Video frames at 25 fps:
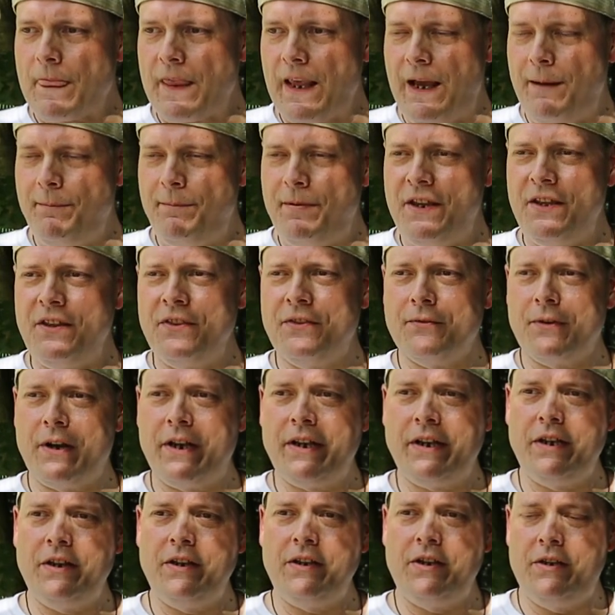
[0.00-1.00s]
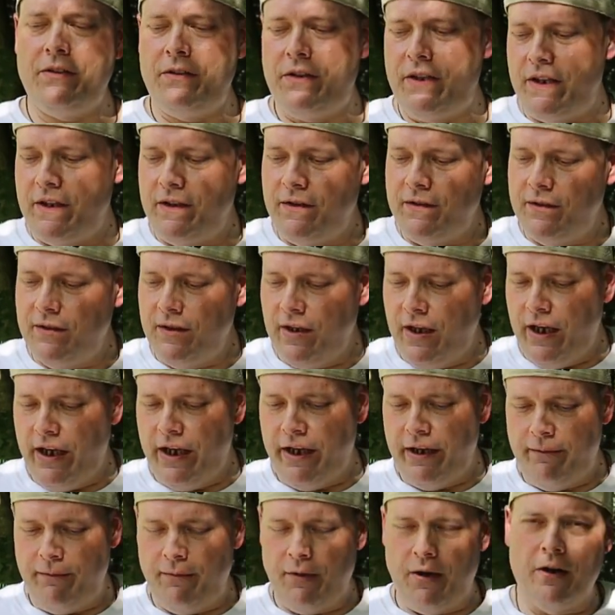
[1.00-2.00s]
I've been threatening to do this.
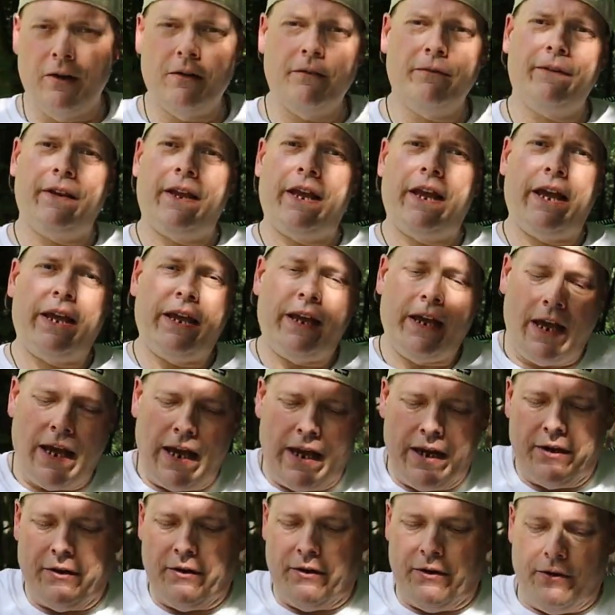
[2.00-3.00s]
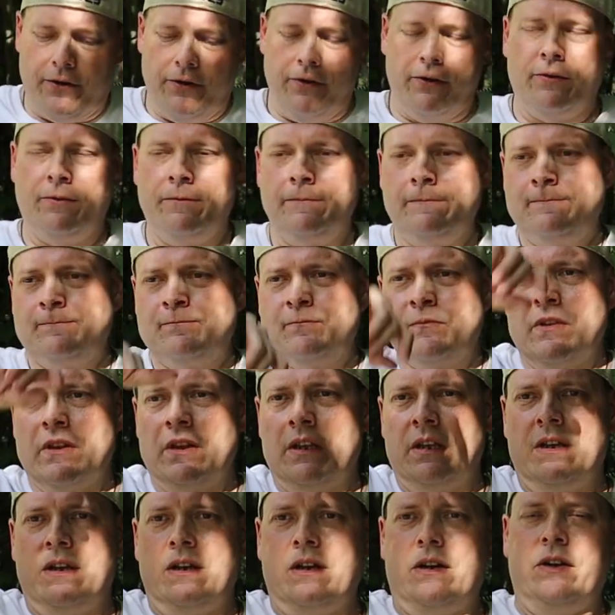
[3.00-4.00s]
Um, RVA Hiker Girl
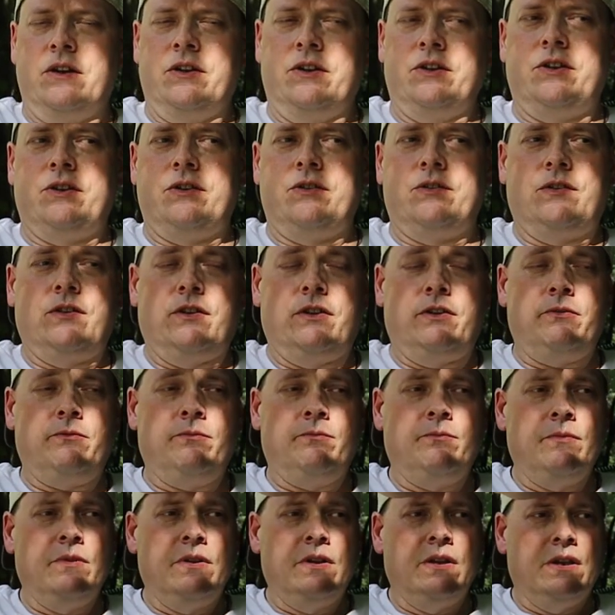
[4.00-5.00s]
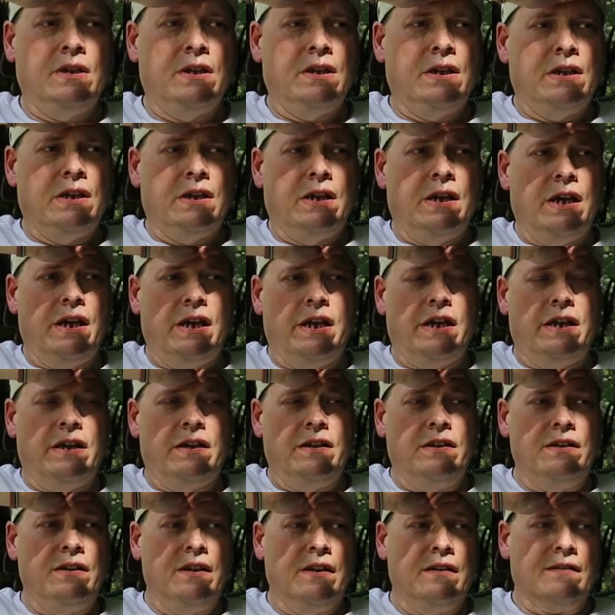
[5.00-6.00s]
on YouTube
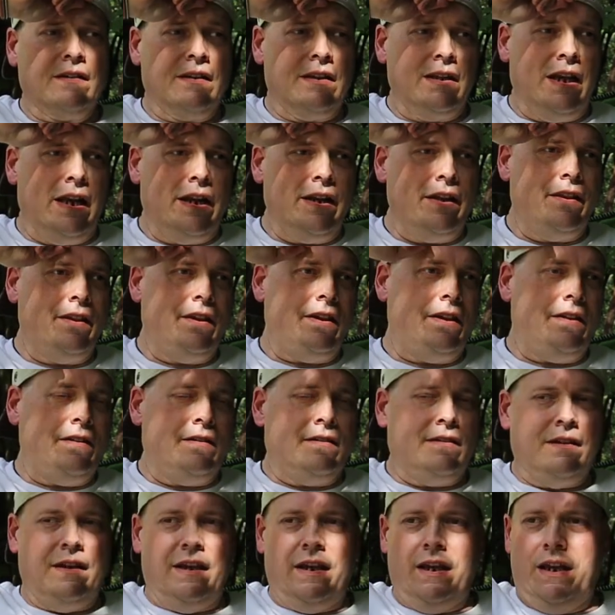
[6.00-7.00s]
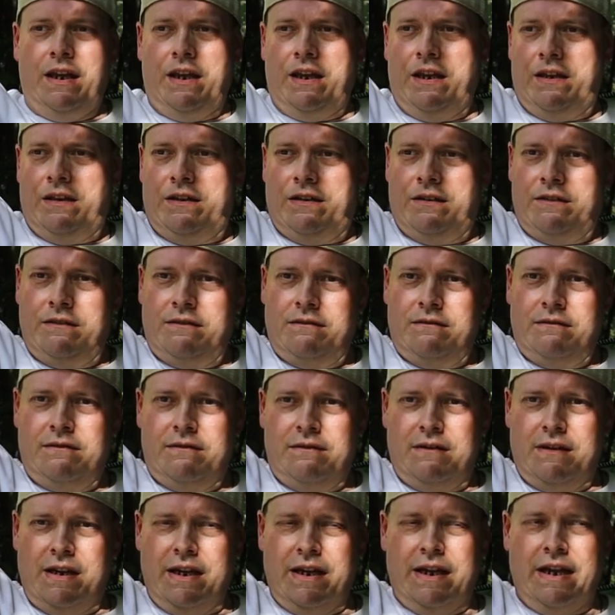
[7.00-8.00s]
uh, does a lot of these, and
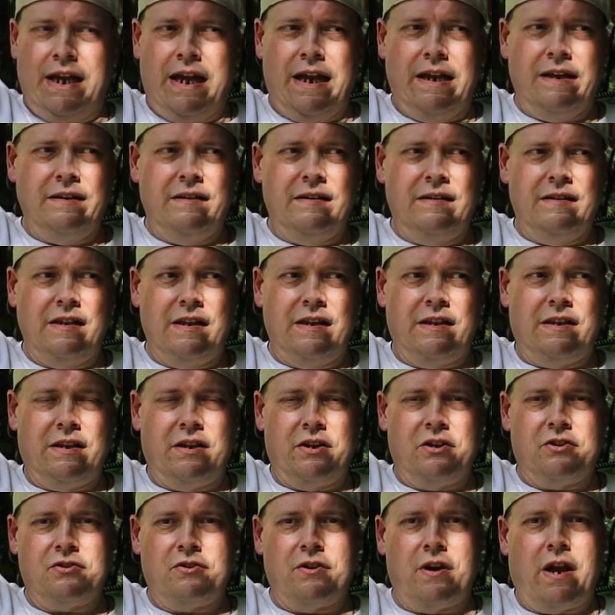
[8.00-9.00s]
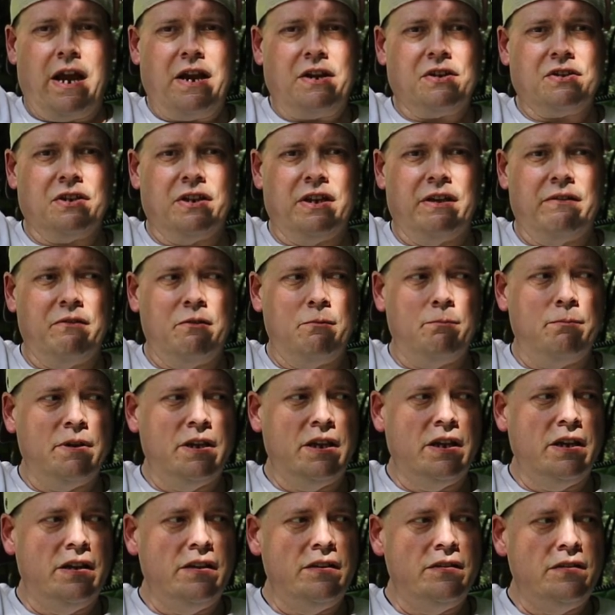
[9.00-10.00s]
I kind of see the attraction of it
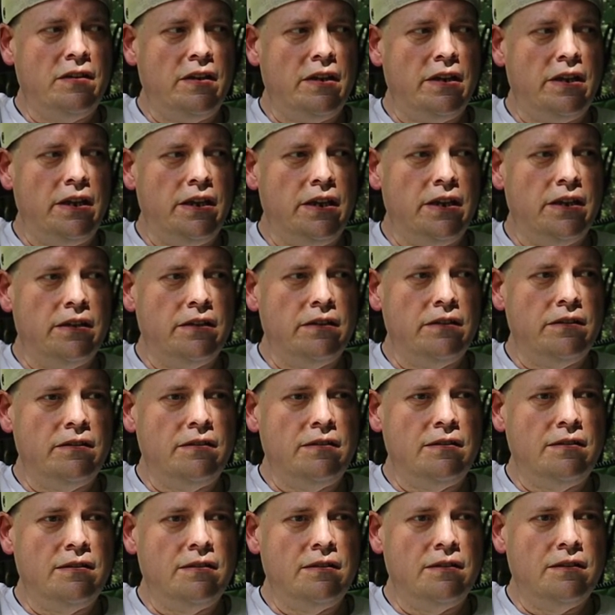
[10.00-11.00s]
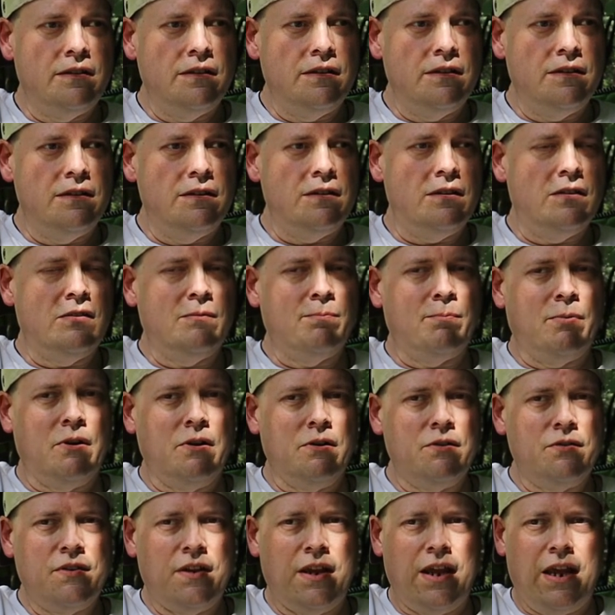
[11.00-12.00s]
because it is
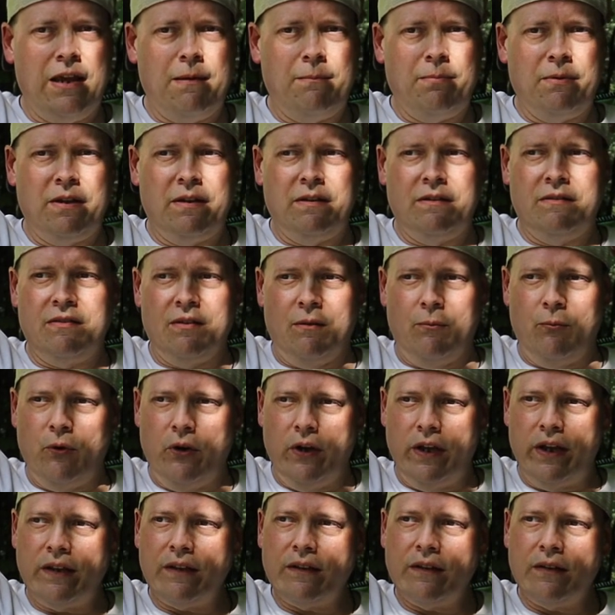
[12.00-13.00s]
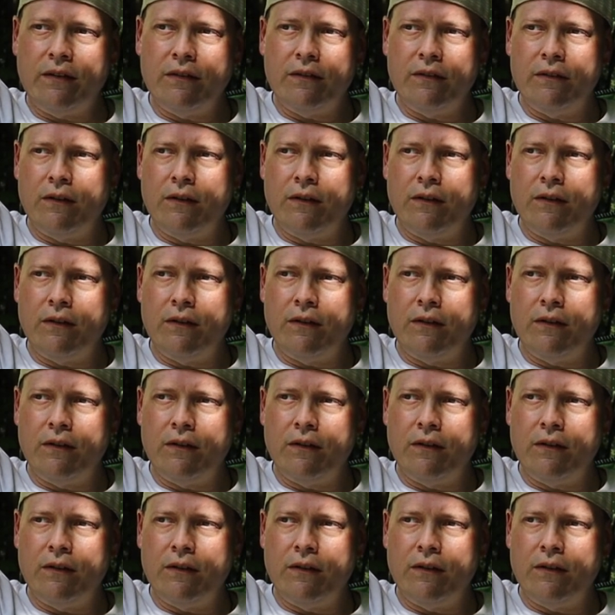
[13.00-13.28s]
dispersed camping somewhat.